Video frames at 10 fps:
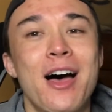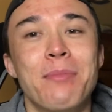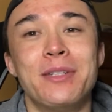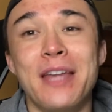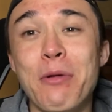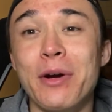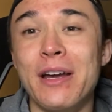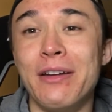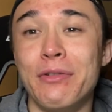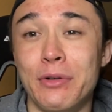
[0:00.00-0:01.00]
Today we're
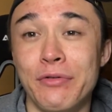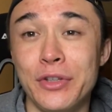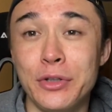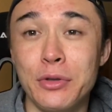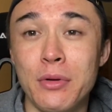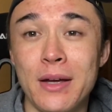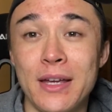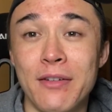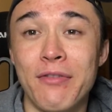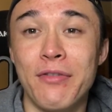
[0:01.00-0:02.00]
going to review
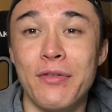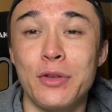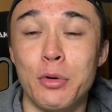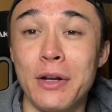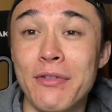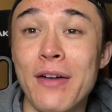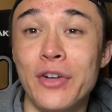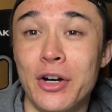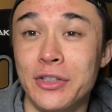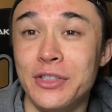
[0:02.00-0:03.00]
if
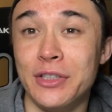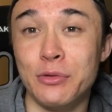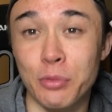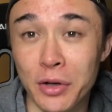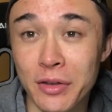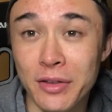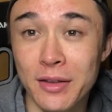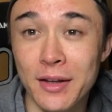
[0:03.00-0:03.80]
$25 is worth